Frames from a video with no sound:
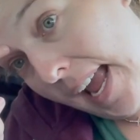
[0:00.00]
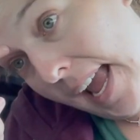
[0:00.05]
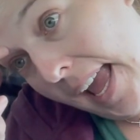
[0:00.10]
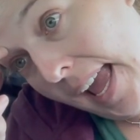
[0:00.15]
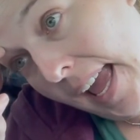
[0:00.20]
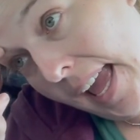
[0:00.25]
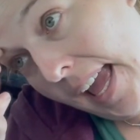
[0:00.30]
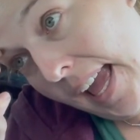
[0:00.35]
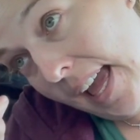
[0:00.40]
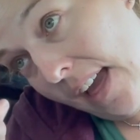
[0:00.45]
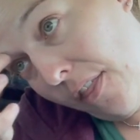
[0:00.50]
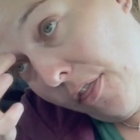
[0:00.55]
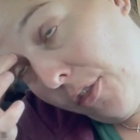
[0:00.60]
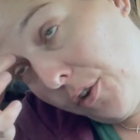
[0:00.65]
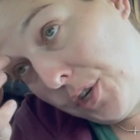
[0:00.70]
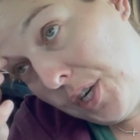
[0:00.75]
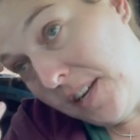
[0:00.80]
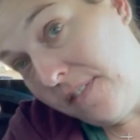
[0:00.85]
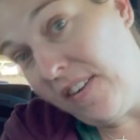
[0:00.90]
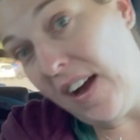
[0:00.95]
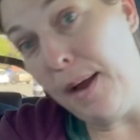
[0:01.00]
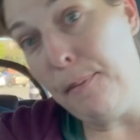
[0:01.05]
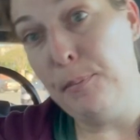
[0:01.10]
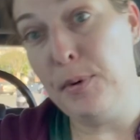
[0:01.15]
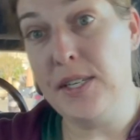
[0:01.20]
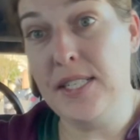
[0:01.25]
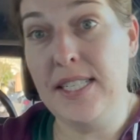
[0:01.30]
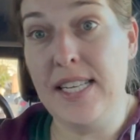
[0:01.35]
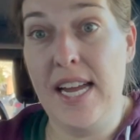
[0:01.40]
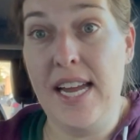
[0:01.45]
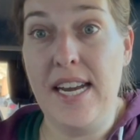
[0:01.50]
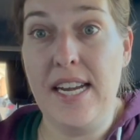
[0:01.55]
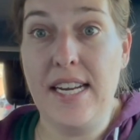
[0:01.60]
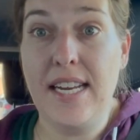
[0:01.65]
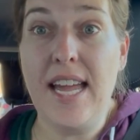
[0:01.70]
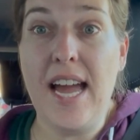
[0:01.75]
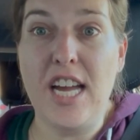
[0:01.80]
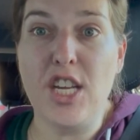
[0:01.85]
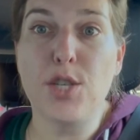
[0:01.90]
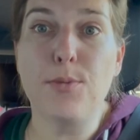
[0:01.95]
a 35%
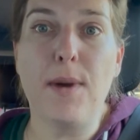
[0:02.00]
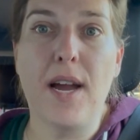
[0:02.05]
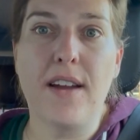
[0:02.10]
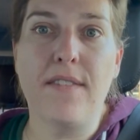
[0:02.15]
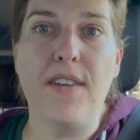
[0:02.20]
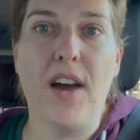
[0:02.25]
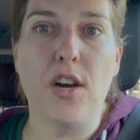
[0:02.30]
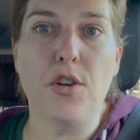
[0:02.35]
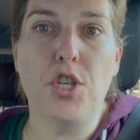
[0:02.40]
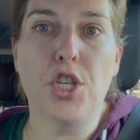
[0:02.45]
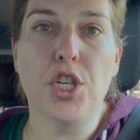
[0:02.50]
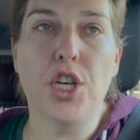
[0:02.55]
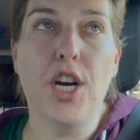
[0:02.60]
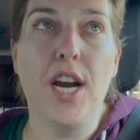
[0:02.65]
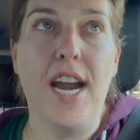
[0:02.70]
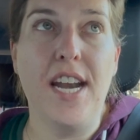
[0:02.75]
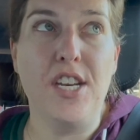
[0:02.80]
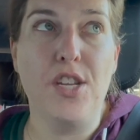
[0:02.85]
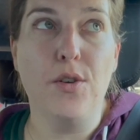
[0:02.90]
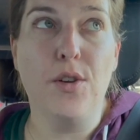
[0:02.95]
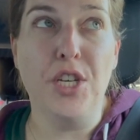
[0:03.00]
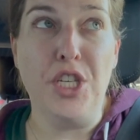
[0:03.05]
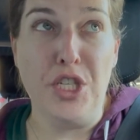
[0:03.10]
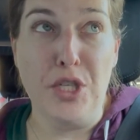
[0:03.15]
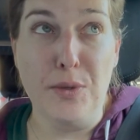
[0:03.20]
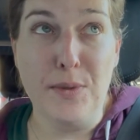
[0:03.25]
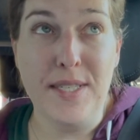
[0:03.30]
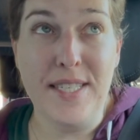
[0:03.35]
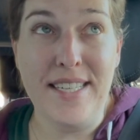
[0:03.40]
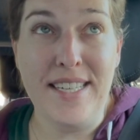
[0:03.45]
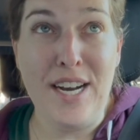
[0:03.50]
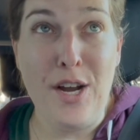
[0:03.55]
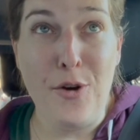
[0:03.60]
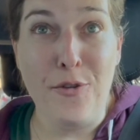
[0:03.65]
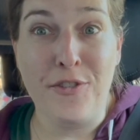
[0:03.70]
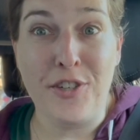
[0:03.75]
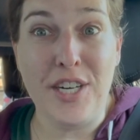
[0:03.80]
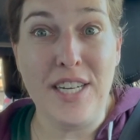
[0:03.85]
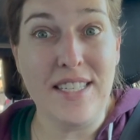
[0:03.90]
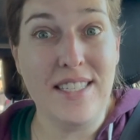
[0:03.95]
cashback voucher and you can use it
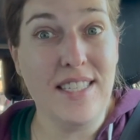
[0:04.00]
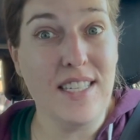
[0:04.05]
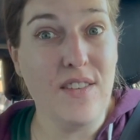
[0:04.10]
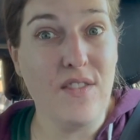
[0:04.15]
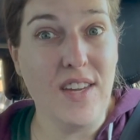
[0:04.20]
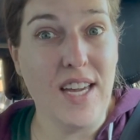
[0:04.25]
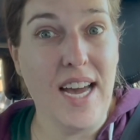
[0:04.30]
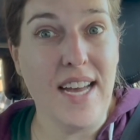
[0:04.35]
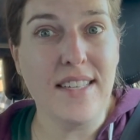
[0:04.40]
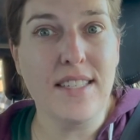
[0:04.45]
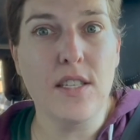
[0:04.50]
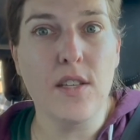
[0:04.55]
over at CVS.